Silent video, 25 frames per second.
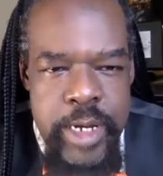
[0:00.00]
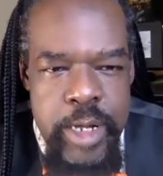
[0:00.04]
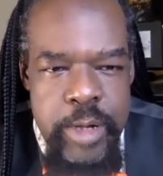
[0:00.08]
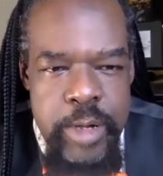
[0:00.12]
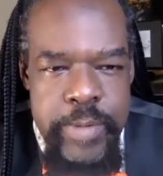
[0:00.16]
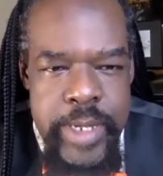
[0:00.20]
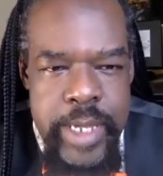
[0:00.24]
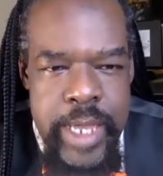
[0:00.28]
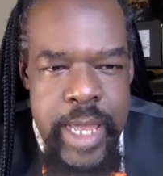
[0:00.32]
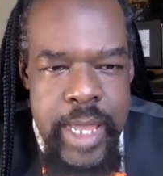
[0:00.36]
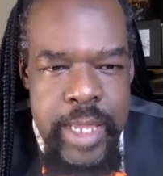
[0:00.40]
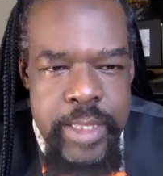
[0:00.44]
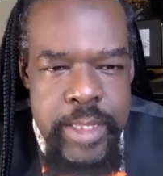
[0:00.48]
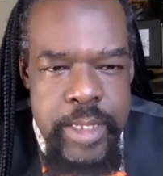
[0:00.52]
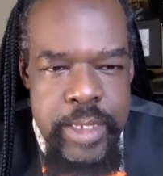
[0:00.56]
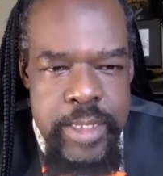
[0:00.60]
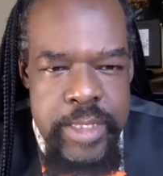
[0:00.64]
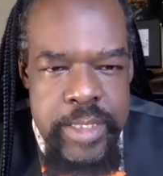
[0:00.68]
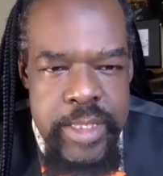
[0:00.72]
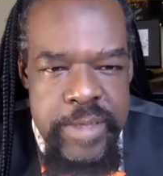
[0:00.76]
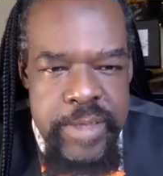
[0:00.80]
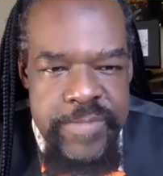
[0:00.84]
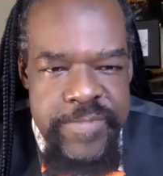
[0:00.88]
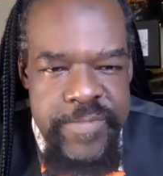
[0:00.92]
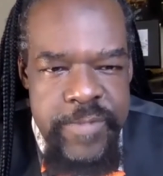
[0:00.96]
we got
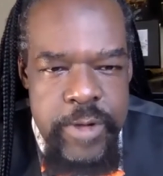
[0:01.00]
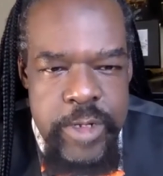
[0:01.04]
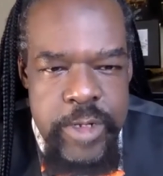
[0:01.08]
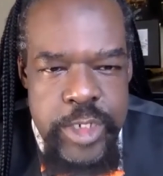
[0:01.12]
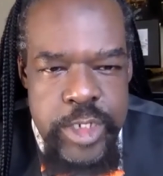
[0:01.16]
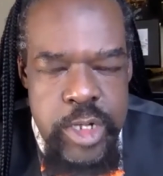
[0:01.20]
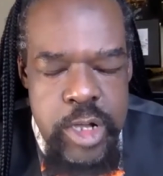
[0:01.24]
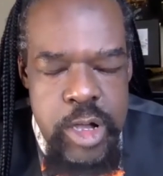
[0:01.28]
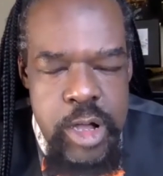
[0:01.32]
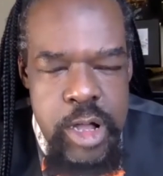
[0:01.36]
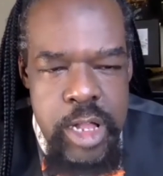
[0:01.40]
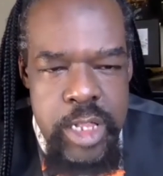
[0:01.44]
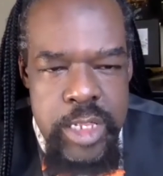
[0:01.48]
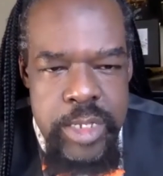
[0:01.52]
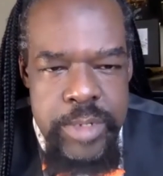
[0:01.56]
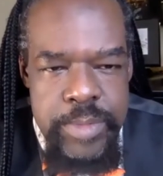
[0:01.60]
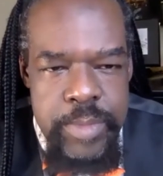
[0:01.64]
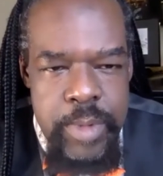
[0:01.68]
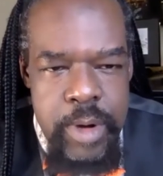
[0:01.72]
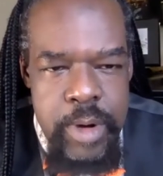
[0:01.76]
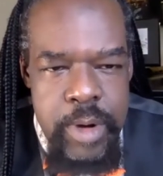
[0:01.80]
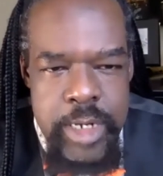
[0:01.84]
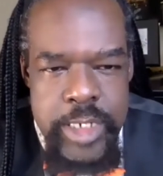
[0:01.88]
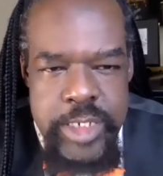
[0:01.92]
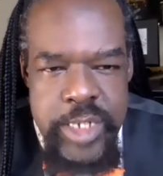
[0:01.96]
the first call in
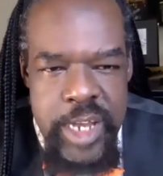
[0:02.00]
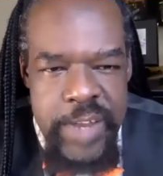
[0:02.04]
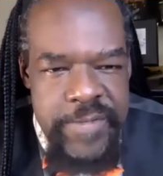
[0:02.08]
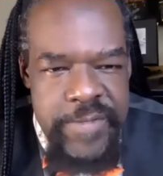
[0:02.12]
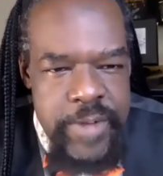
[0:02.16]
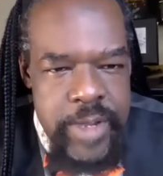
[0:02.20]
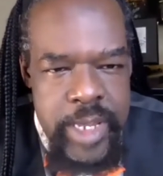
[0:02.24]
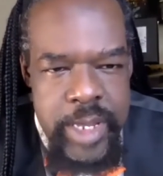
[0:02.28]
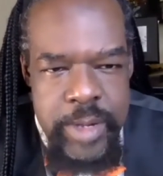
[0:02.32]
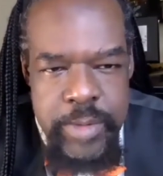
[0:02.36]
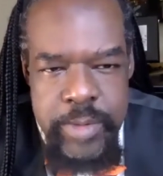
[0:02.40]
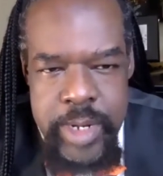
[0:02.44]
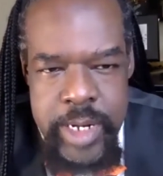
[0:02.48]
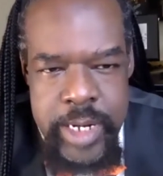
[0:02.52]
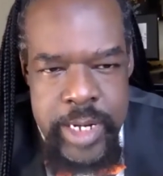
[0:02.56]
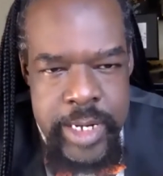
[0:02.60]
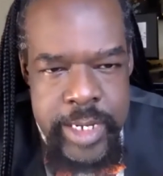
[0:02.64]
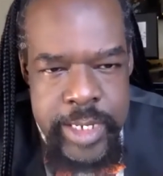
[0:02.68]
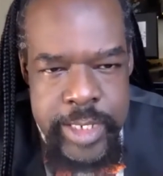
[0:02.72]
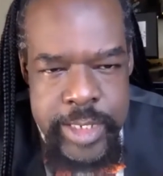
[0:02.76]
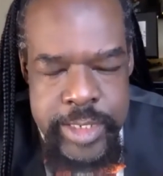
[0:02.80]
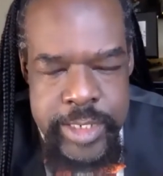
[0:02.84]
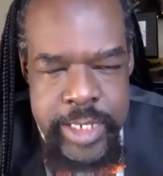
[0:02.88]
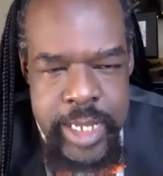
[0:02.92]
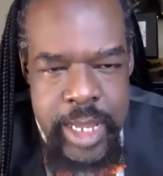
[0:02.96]
March. I forget when it
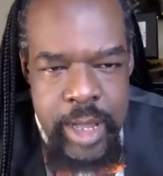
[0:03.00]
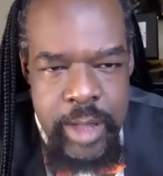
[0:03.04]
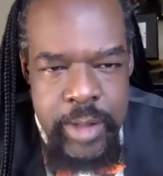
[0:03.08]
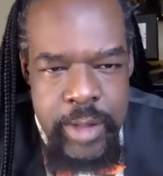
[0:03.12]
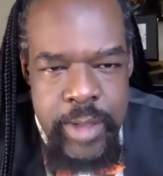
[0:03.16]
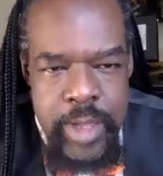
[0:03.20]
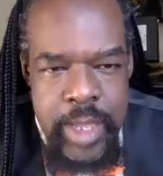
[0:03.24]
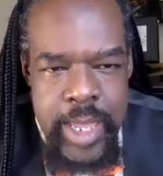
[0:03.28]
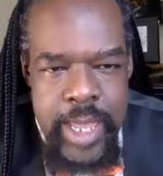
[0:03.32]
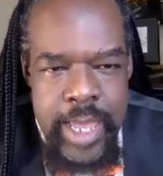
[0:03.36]
is now.